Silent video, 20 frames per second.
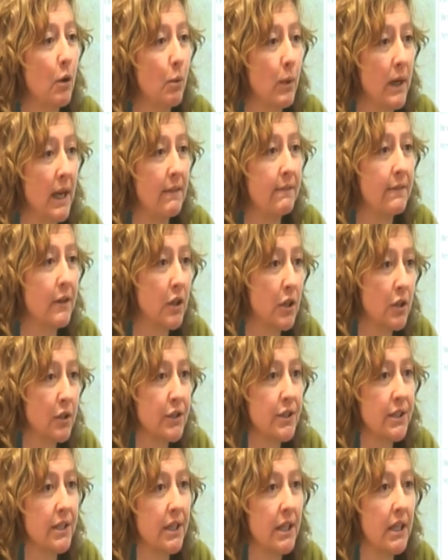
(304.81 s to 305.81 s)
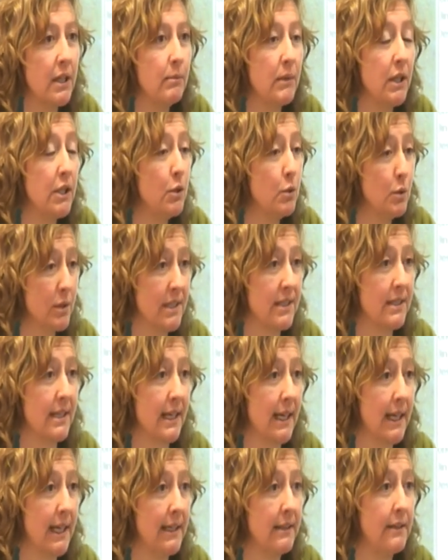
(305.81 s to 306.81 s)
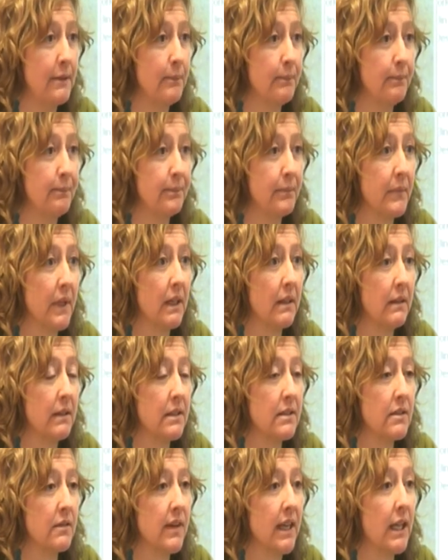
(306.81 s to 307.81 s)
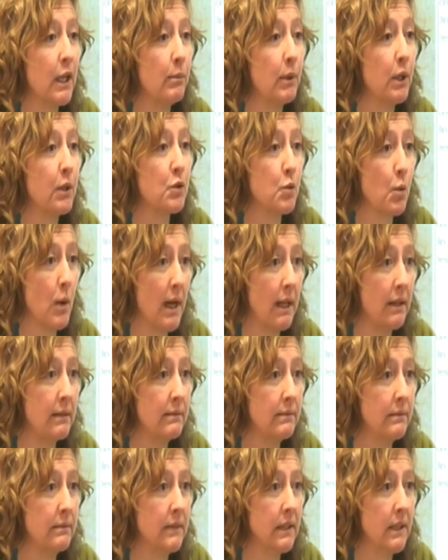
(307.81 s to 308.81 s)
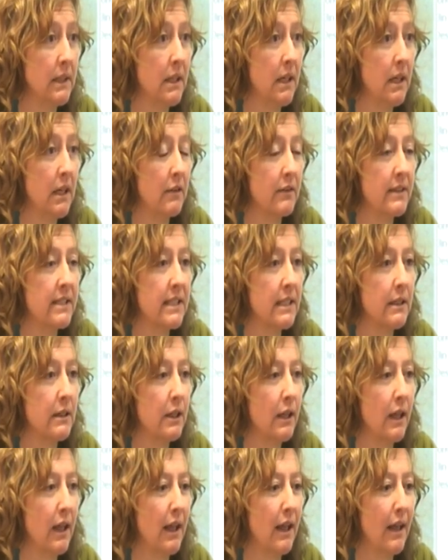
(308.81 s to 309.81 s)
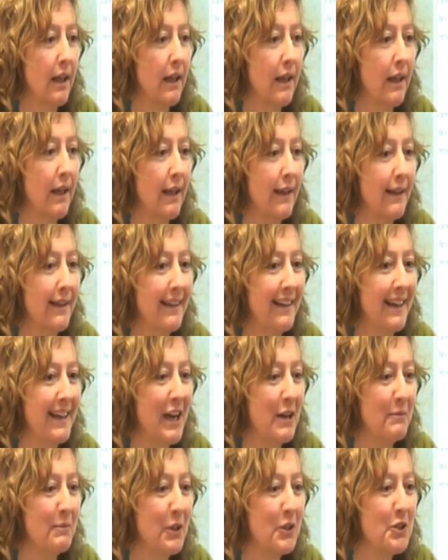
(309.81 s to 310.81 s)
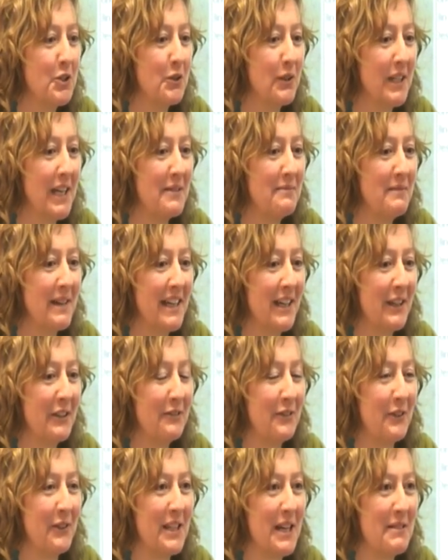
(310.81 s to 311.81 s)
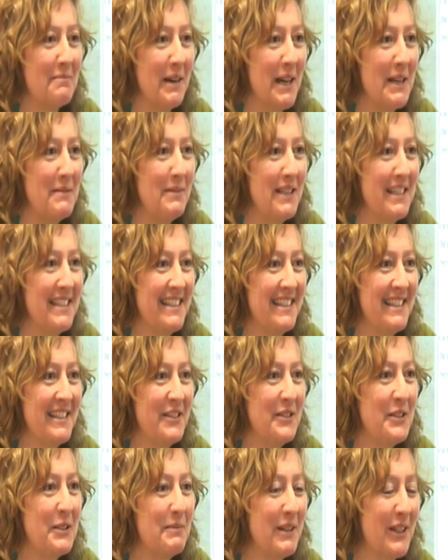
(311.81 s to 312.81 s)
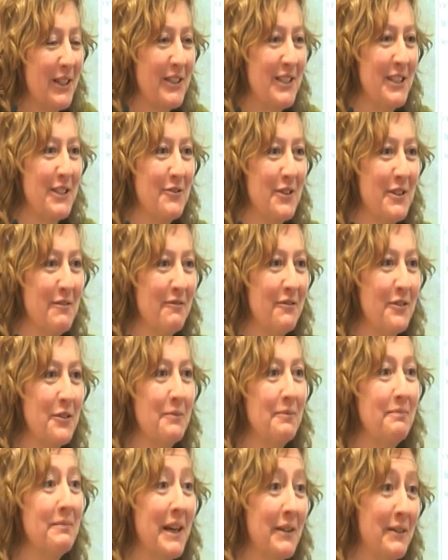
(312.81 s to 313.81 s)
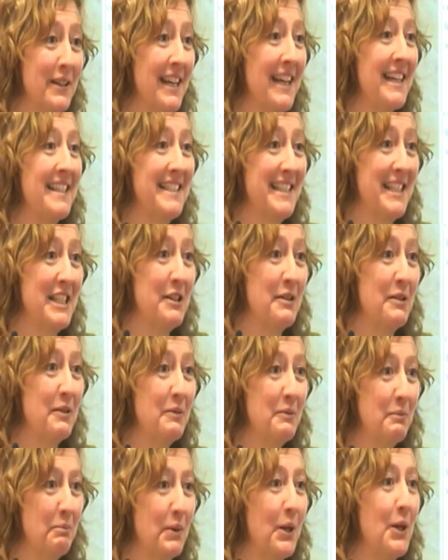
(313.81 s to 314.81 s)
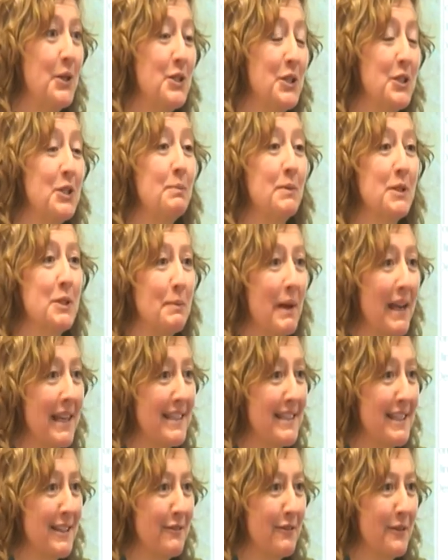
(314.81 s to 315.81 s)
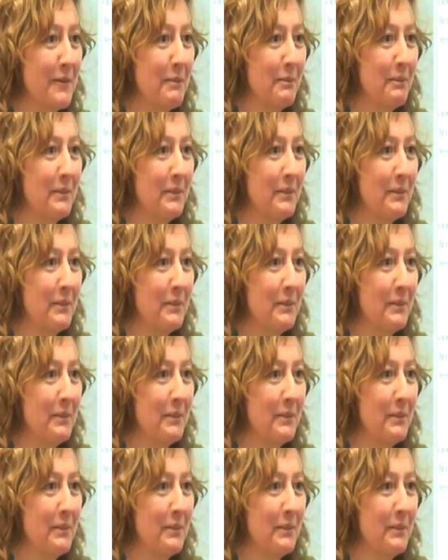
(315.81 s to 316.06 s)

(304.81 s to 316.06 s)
We have got a user's guide that's available as well, and obviously I'm not sure how helpful that might be to the user because it's written from our IT person's perspective,